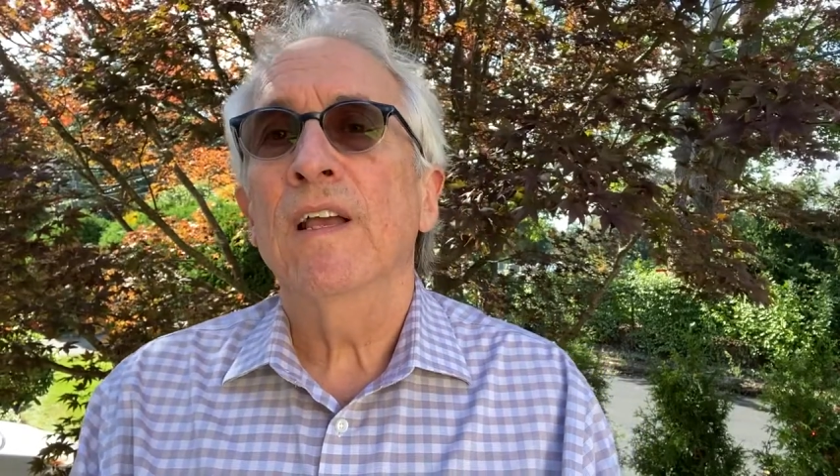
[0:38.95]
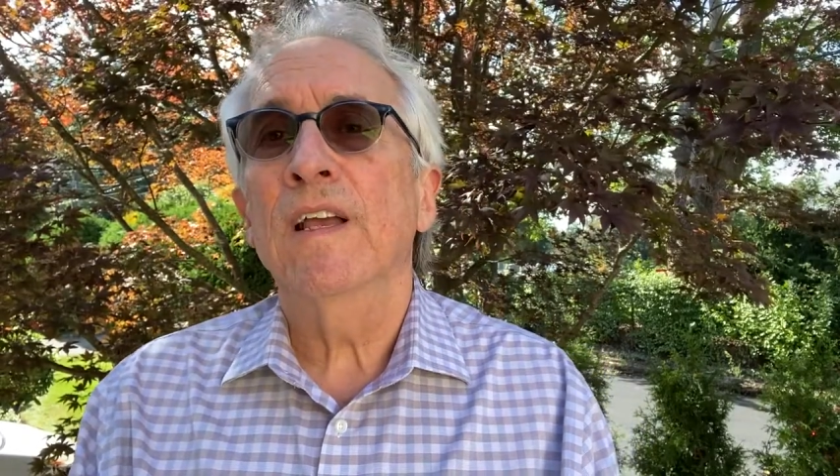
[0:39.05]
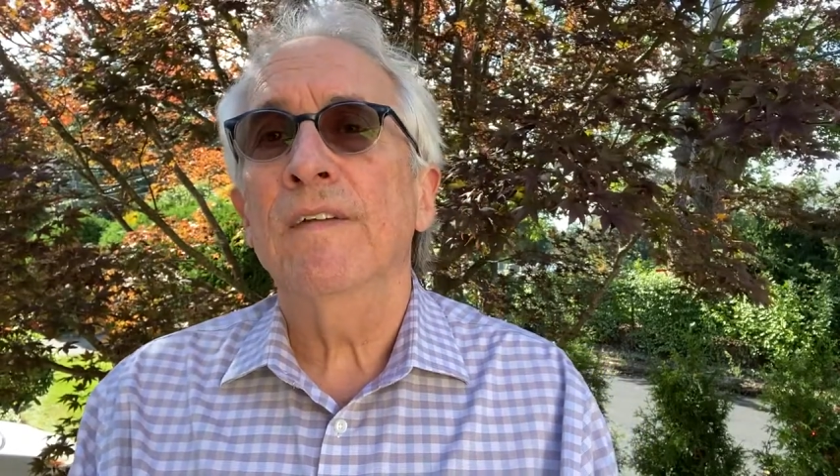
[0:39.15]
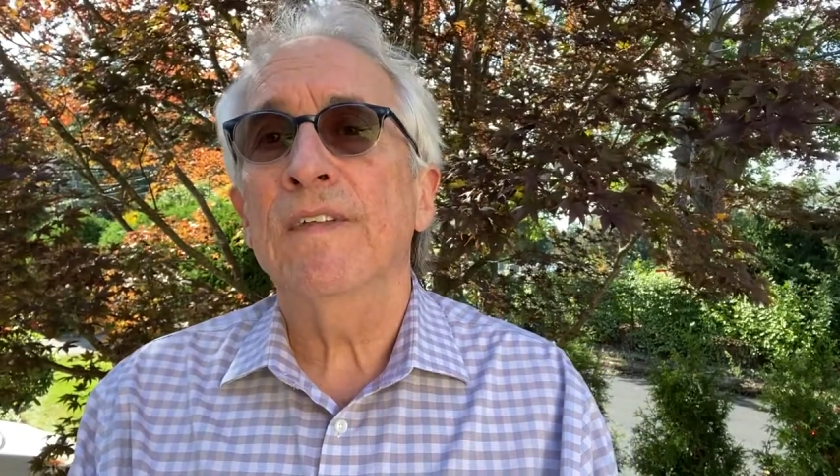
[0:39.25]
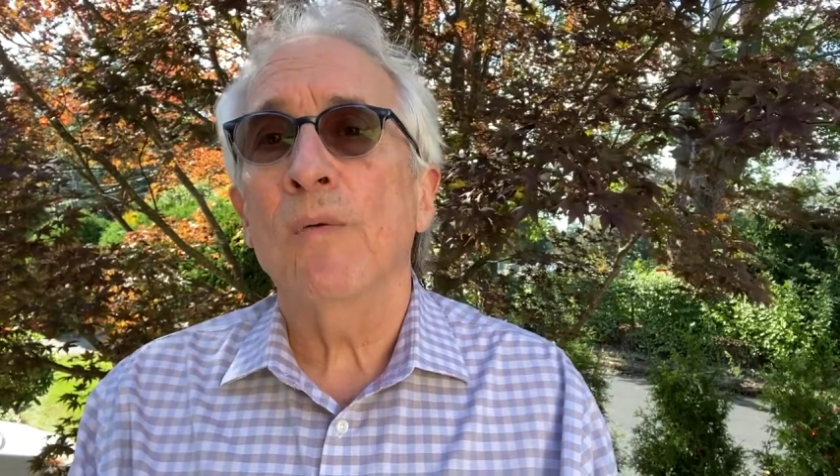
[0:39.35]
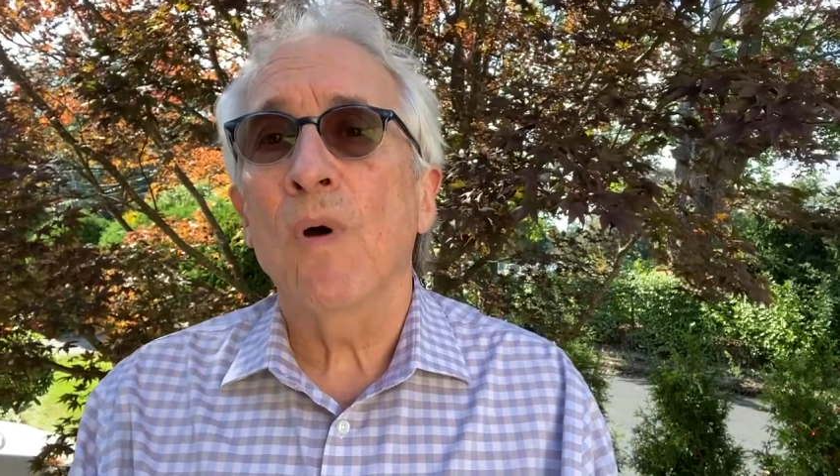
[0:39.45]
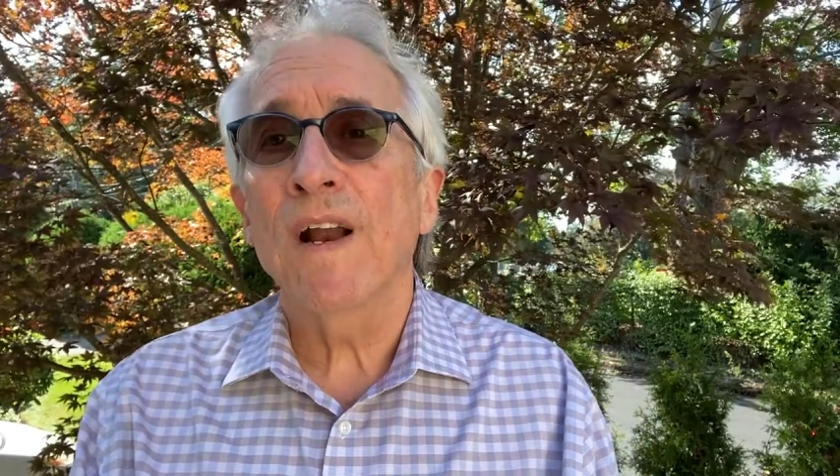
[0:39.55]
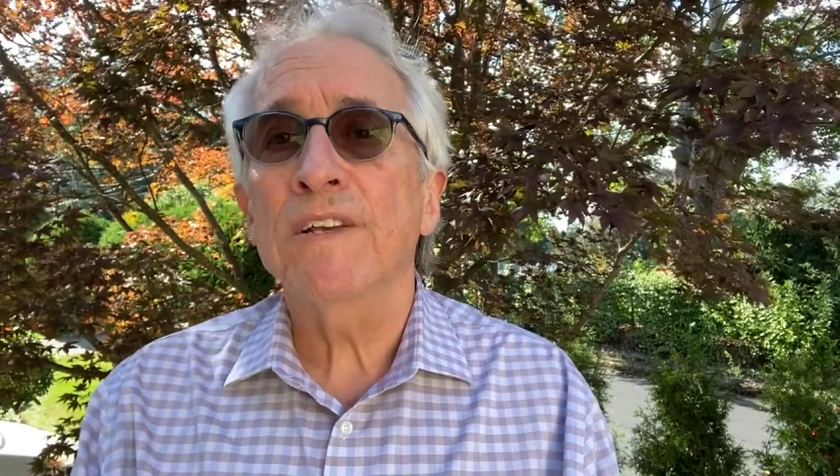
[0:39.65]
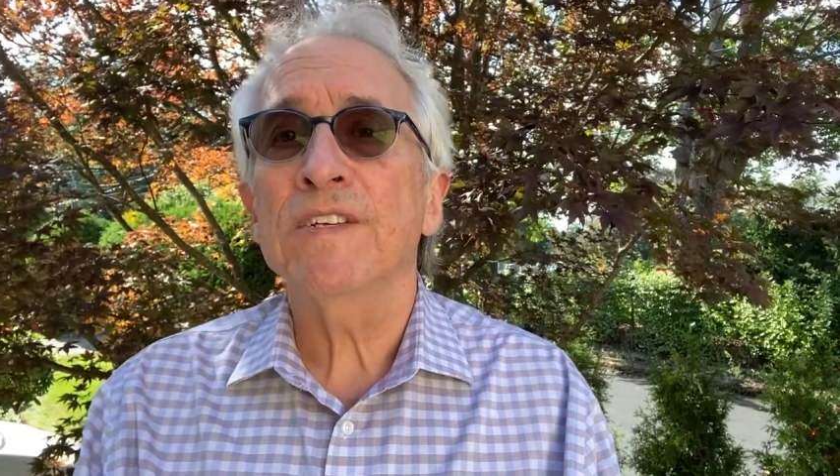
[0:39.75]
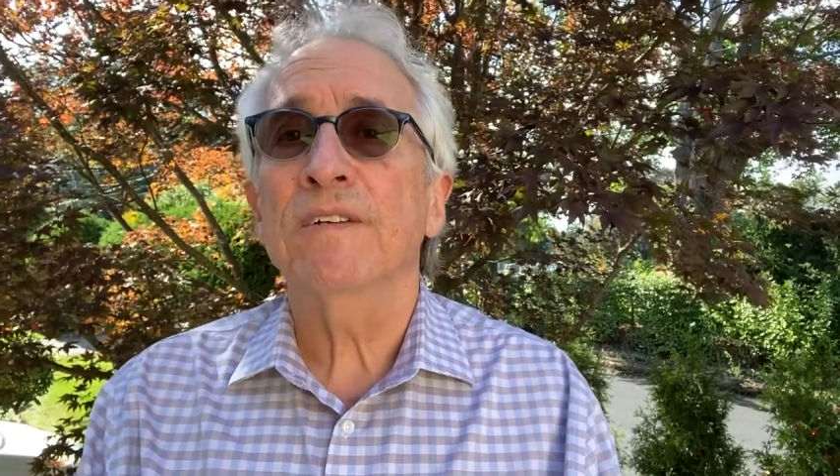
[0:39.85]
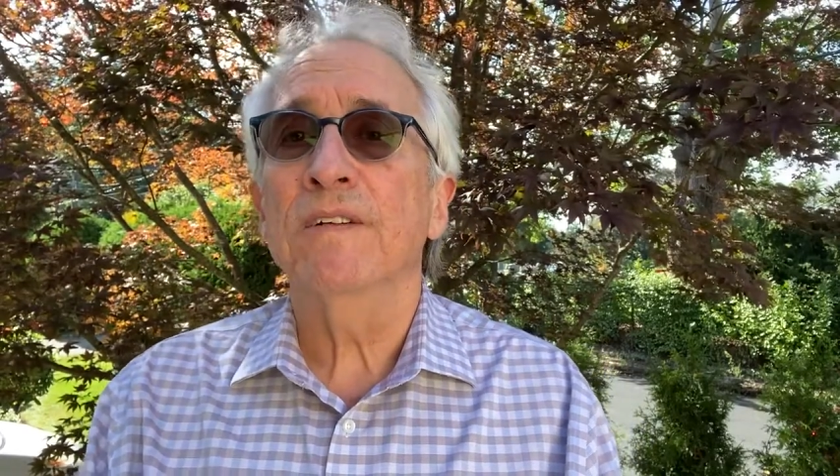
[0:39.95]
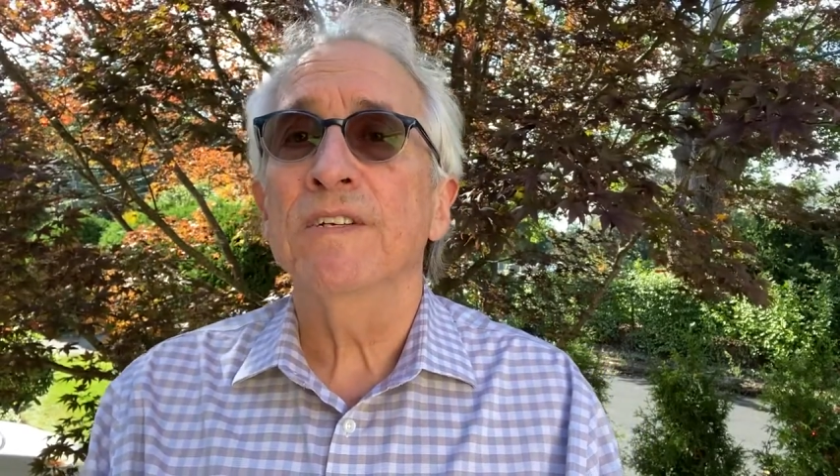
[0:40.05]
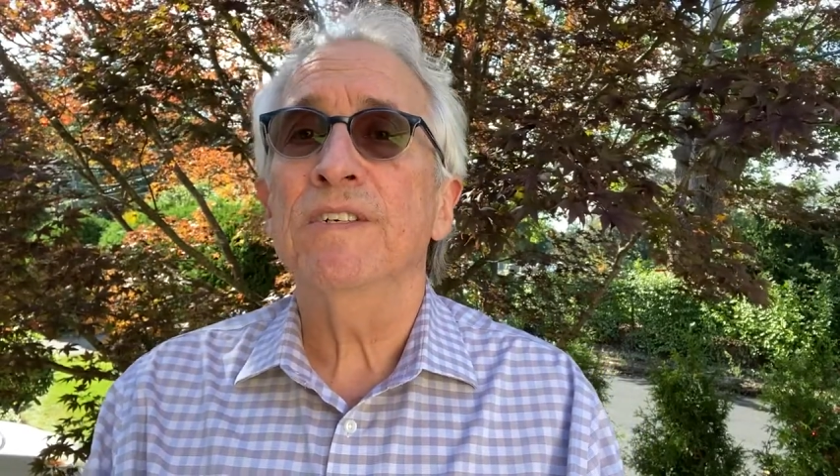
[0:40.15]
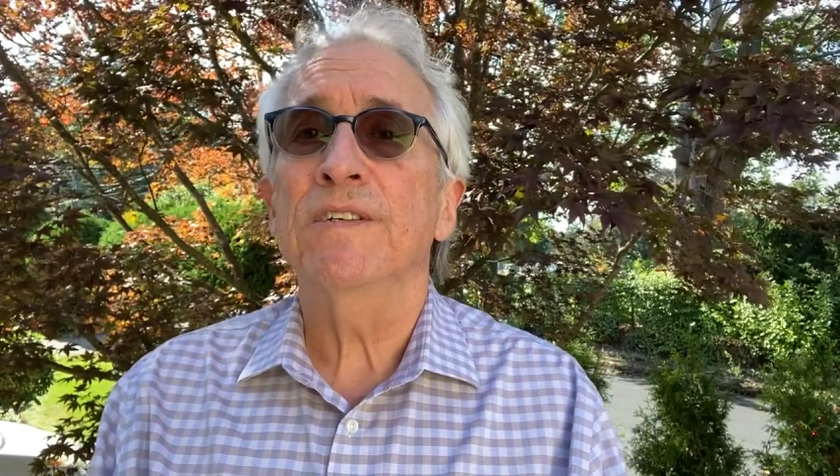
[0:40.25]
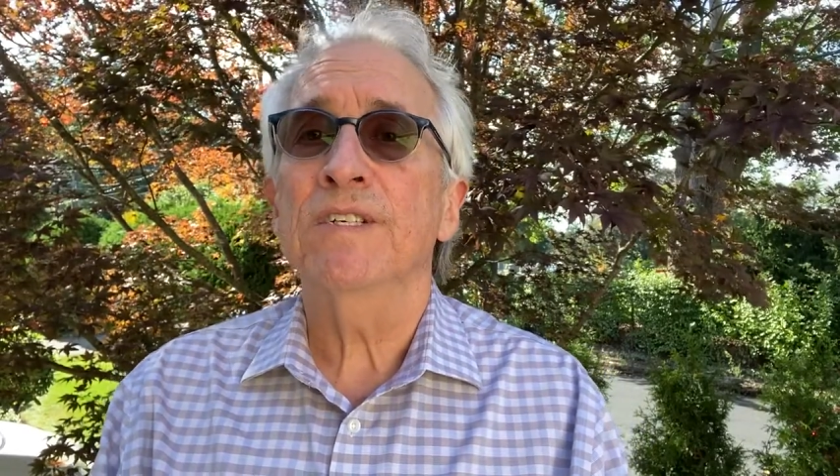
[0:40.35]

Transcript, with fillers: if they want to solicit